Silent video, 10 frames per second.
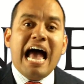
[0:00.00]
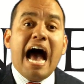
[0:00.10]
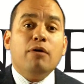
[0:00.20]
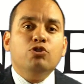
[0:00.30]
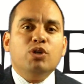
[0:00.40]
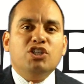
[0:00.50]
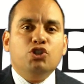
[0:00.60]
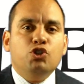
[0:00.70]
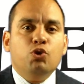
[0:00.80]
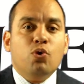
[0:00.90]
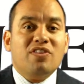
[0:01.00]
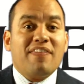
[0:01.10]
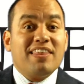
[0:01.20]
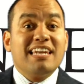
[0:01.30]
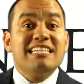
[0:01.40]
how to ensure
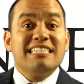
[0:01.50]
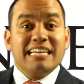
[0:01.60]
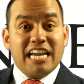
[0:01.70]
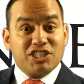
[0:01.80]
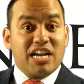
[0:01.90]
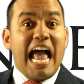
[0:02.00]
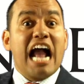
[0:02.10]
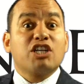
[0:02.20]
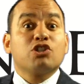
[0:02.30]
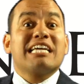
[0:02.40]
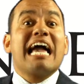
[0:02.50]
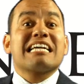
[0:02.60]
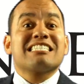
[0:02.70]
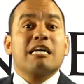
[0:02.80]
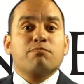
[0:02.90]
that the listing agent actually
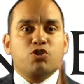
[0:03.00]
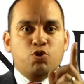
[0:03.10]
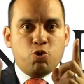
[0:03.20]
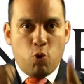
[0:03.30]
accepts